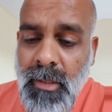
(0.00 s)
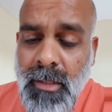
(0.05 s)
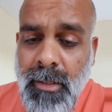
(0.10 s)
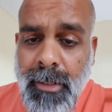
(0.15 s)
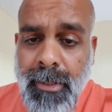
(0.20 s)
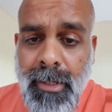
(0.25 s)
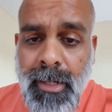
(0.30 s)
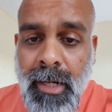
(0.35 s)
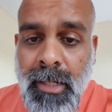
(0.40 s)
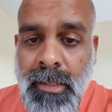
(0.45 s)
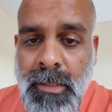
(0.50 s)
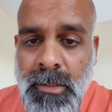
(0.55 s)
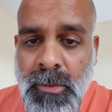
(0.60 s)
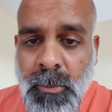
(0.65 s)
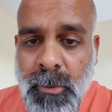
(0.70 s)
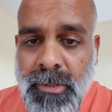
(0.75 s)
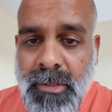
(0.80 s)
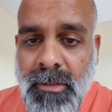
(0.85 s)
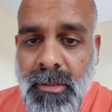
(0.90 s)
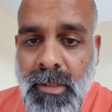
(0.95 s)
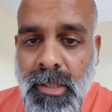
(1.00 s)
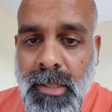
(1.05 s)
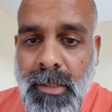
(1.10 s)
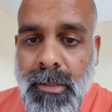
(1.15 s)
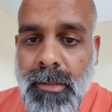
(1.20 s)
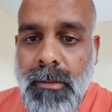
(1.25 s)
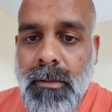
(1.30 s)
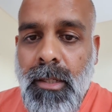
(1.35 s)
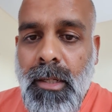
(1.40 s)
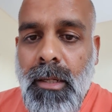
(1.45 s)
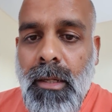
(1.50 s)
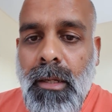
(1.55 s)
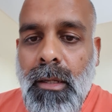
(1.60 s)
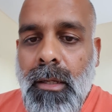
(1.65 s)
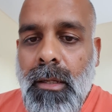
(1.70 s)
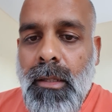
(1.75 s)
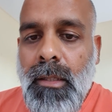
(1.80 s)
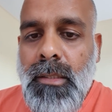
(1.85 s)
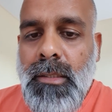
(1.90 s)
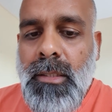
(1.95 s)
Atlantis was created.
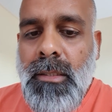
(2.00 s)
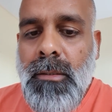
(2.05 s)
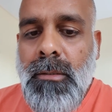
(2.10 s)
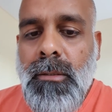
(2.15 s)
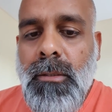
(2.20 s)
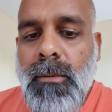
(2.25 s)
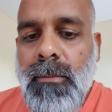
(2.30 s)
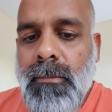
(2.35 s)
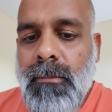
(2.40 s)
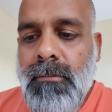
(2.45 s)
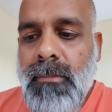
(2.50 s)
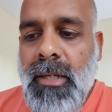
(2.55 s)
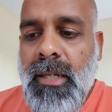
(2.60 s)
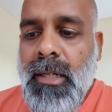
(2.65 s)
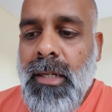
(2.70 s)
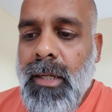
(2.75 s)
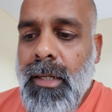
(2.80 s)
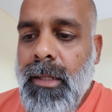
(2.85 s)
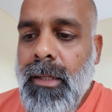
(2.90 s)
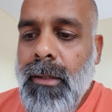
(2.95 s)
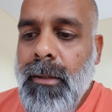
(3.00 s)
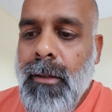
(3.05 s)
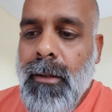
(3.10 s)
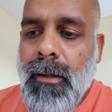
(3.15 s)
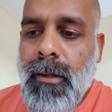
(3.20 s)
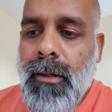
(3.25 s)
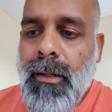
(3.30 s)
So my